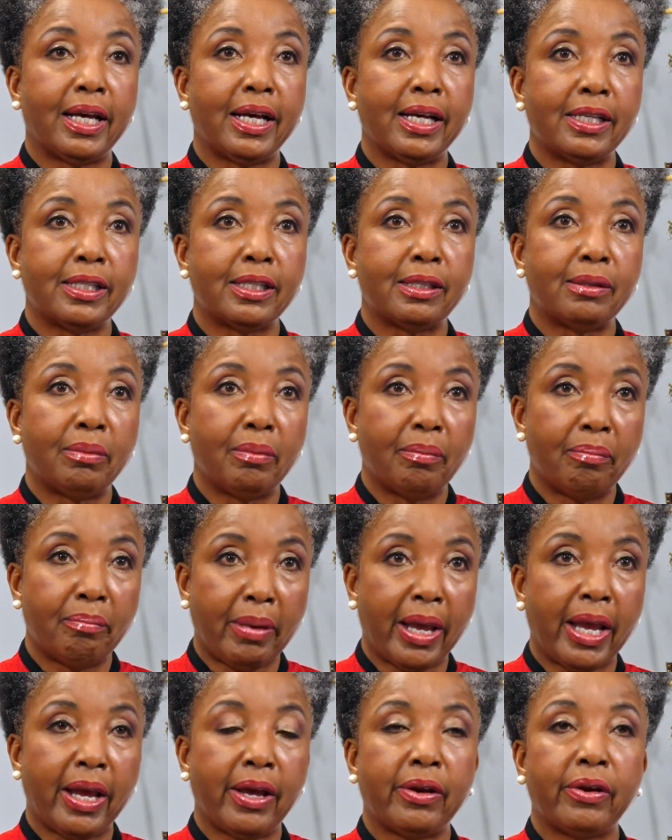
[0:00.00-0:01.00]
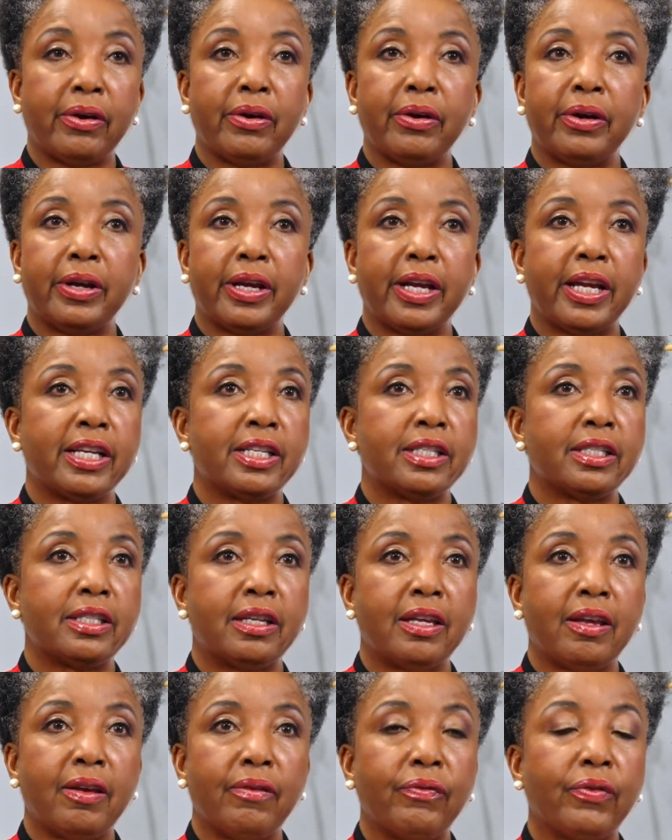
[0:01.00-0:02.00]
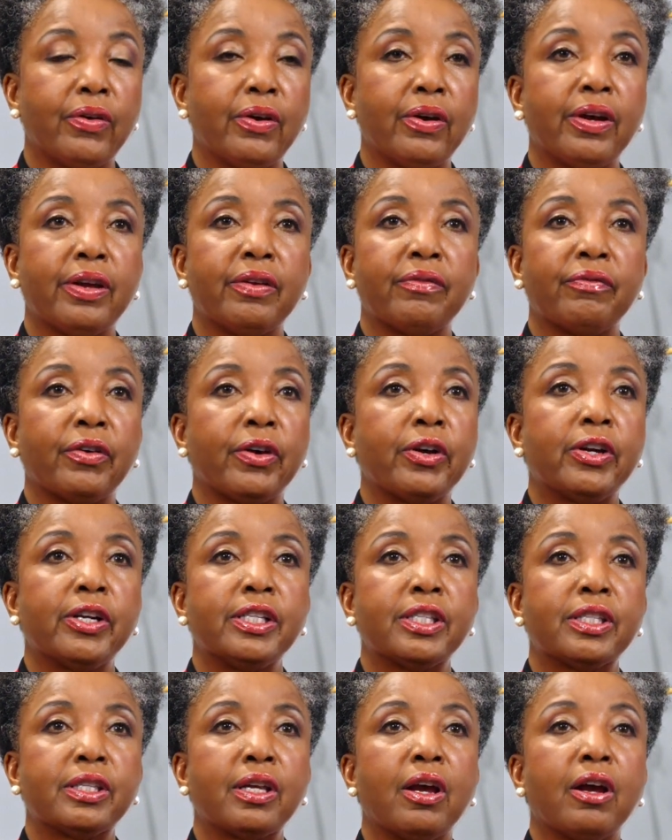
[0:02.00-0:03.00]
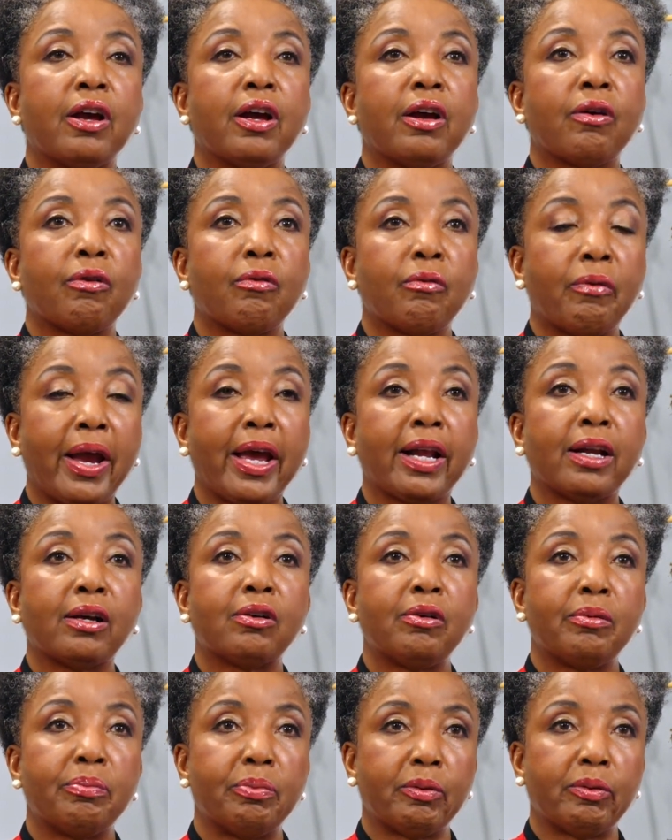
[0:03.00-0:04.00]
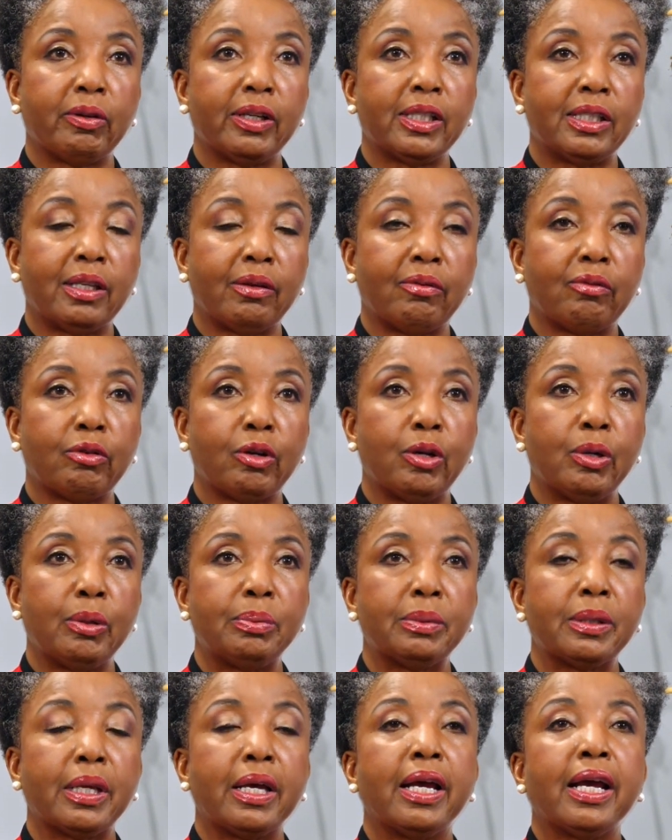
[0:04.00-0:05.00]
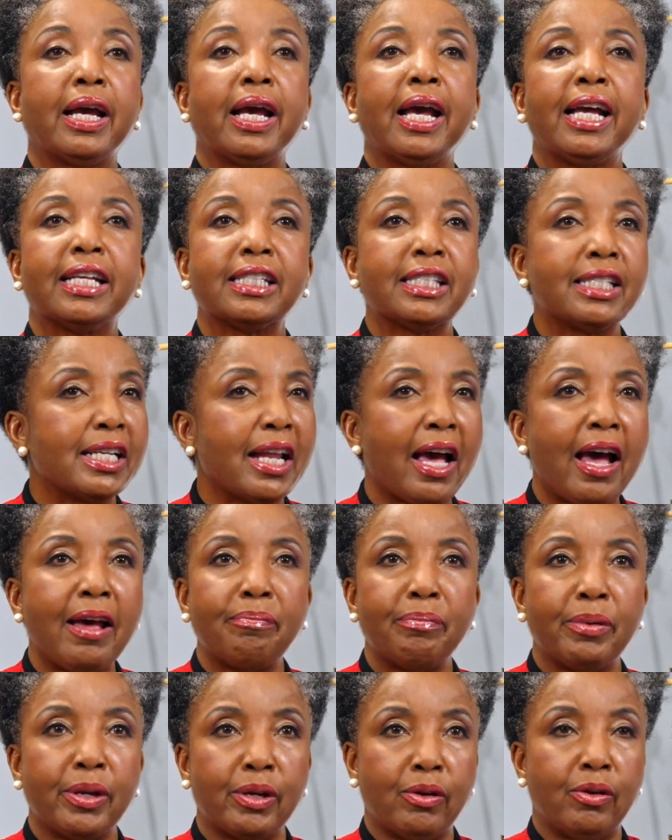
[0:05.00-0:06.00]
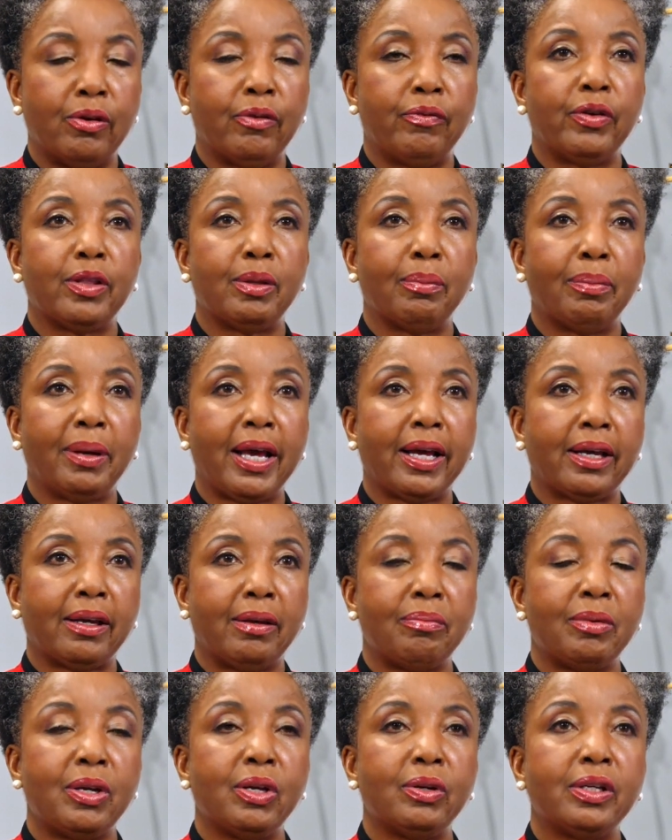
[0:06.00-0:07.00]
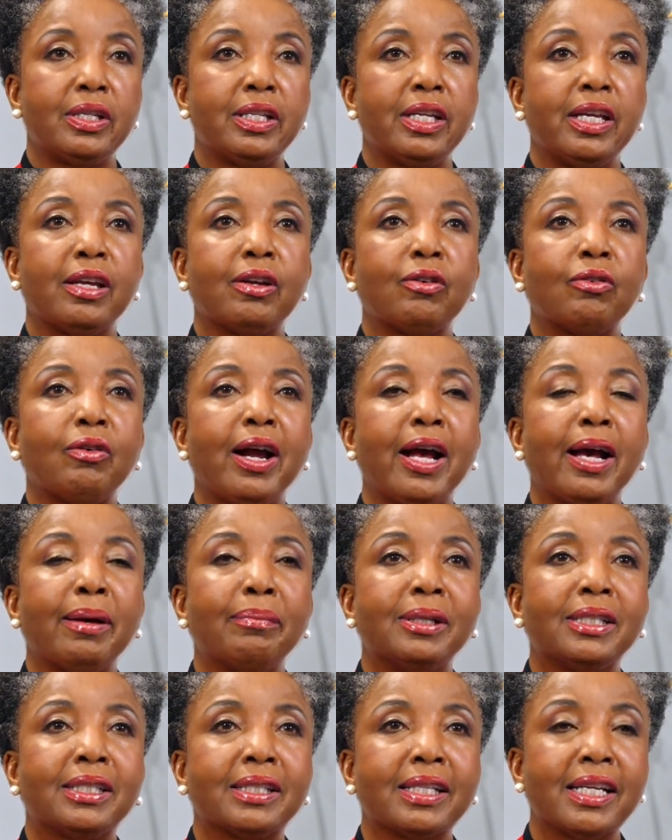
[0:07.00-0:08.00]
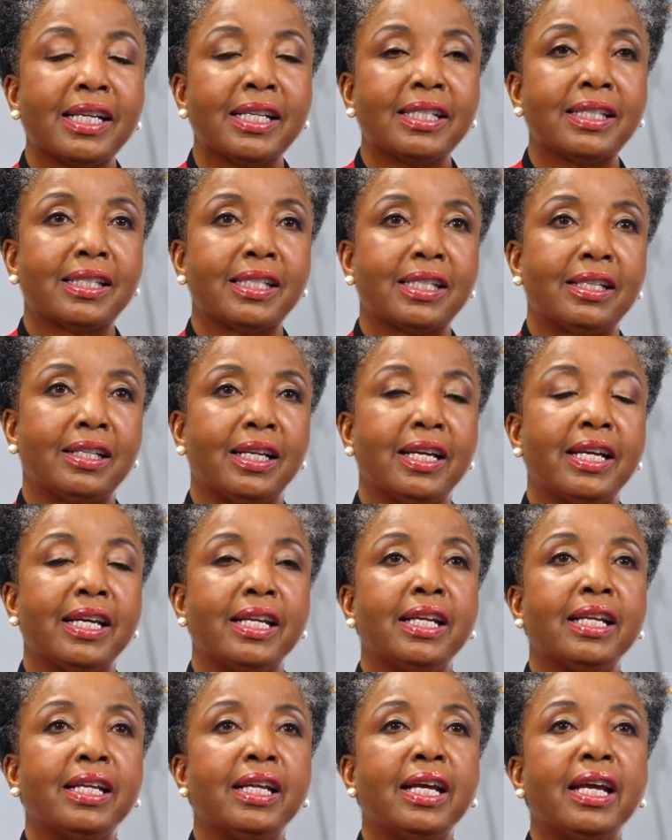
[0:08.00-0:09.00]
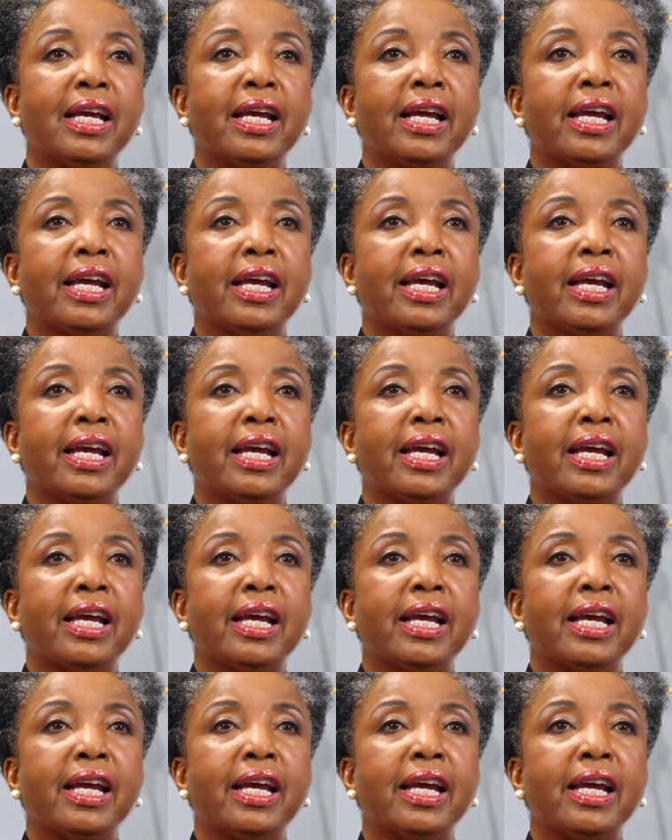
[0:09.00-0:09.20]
Lives Matter and Antifa and various radical progressive groups has not been good for the black community. Crime has escalated.